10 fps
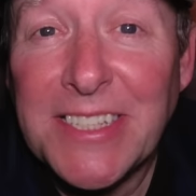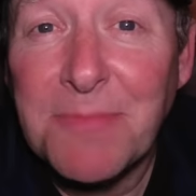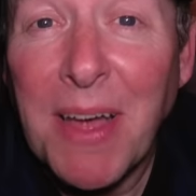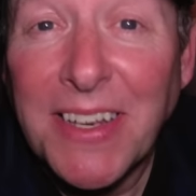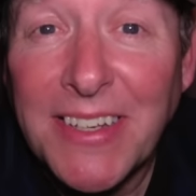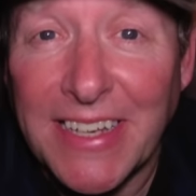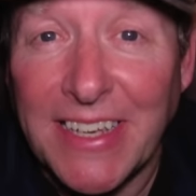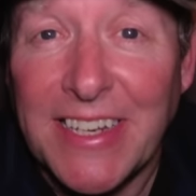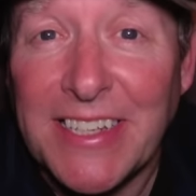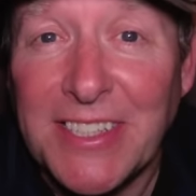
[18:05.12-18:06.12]
It's
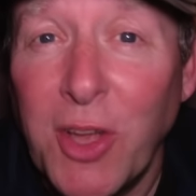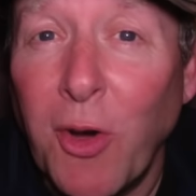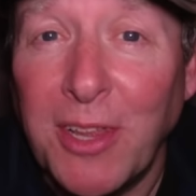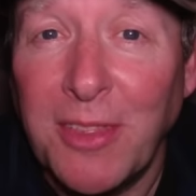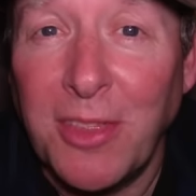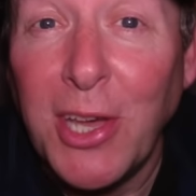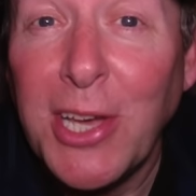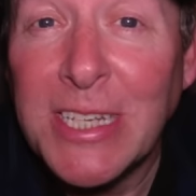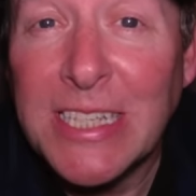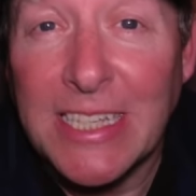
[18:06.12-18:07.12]
Monday and it's
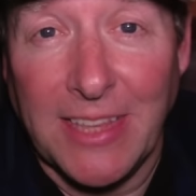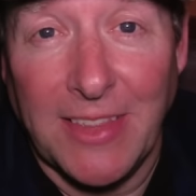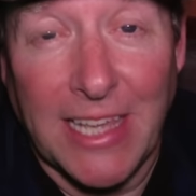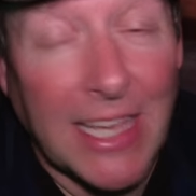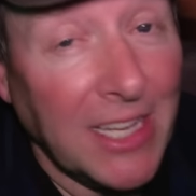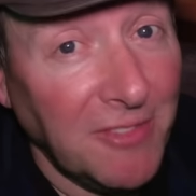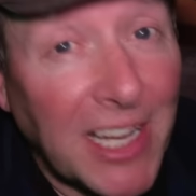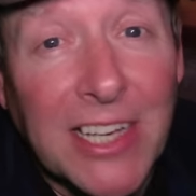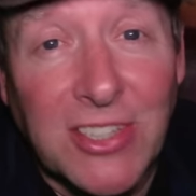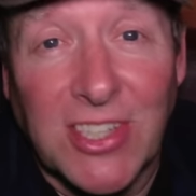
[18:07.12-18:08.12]
9:30 in the
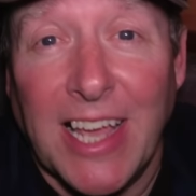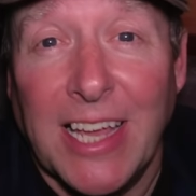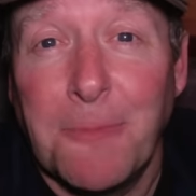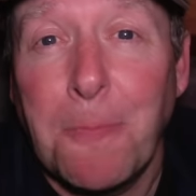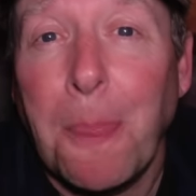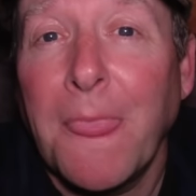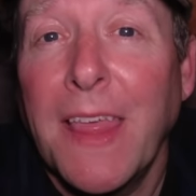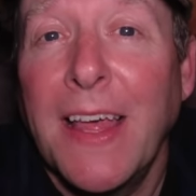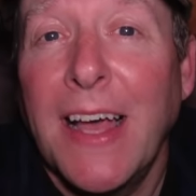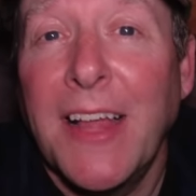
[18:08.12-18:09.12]
evening, I say,
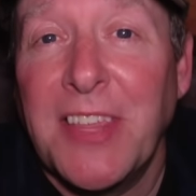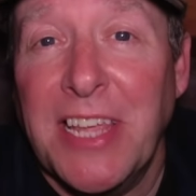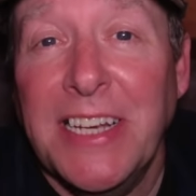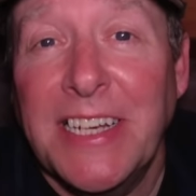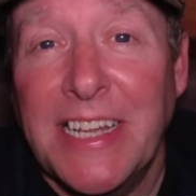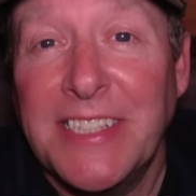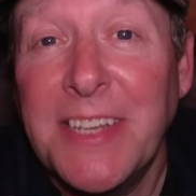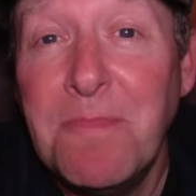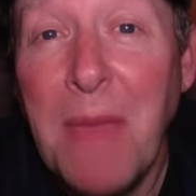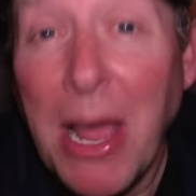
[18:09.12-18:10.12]
and the internet's
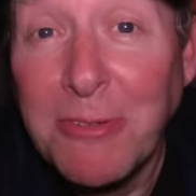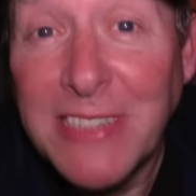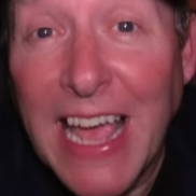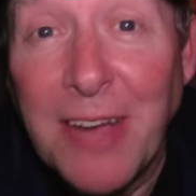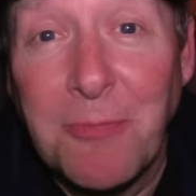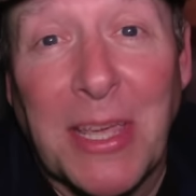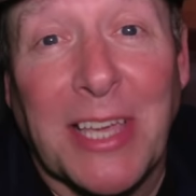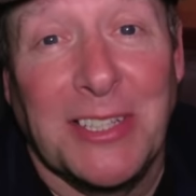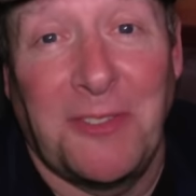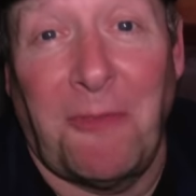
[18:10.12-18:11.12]
in meltdown
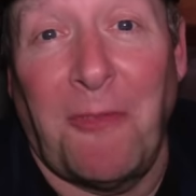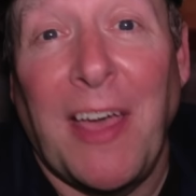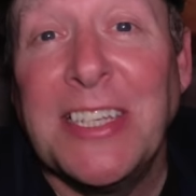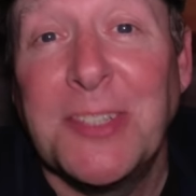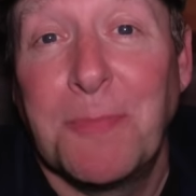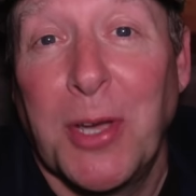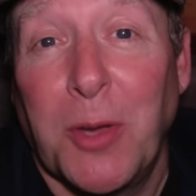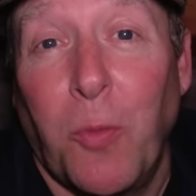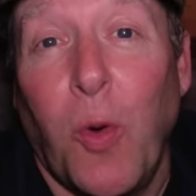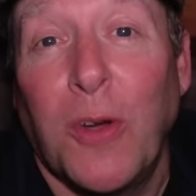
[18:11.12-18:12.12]
because Facebook,
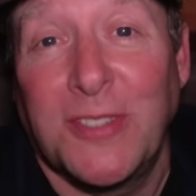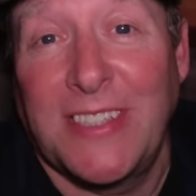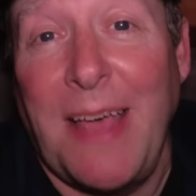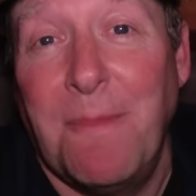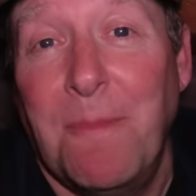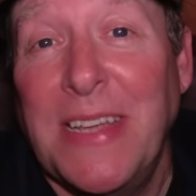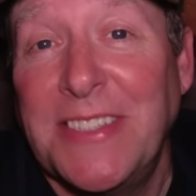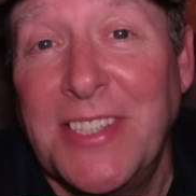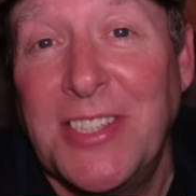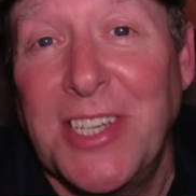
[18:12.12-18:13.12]
WhatsApp,
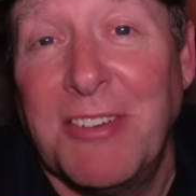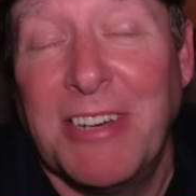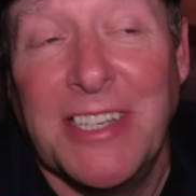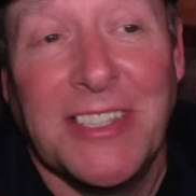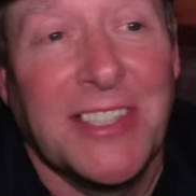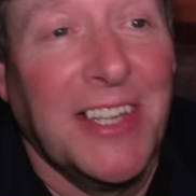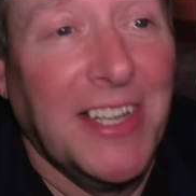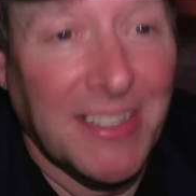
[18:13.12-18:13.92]
Messenger and